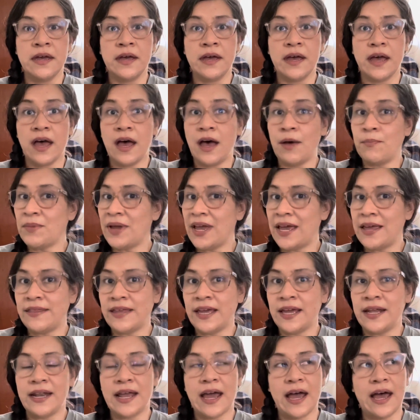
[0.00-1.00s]
And
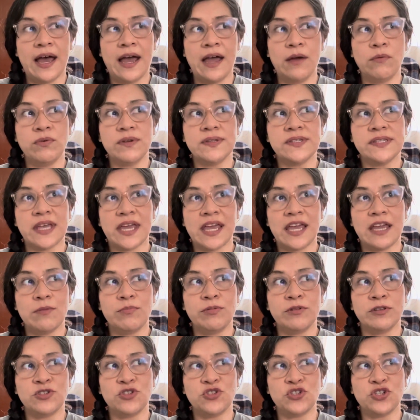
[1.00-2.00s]
then I was
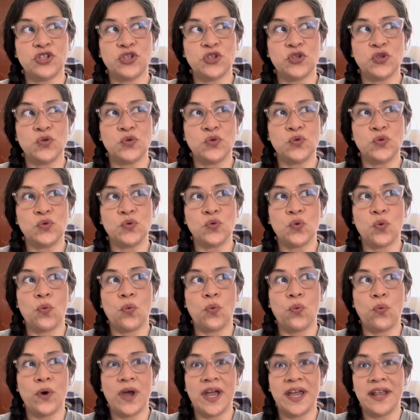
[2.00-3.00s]
able to,
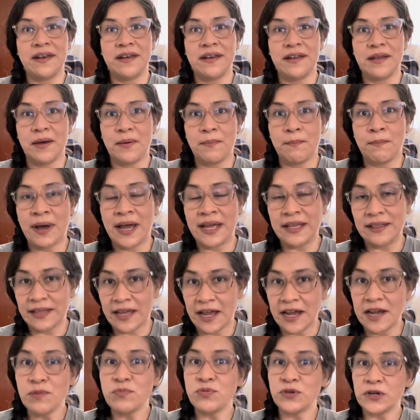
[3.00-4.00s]
when my
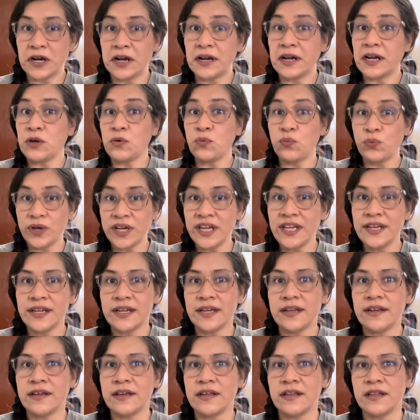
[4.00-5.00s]
library
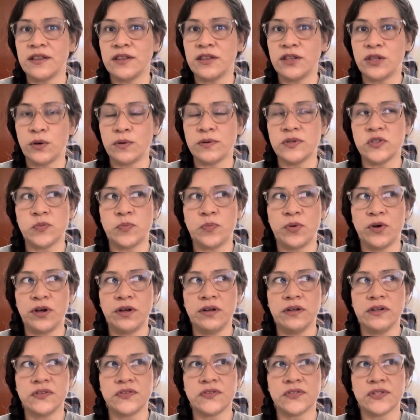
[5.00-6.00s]
weeded those
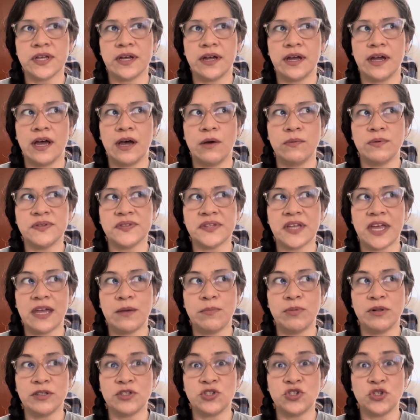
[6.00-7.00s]
books, I was
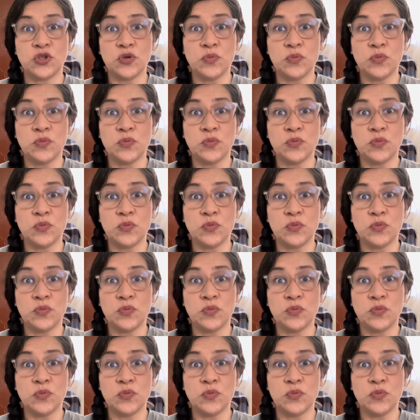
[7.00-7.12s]
able to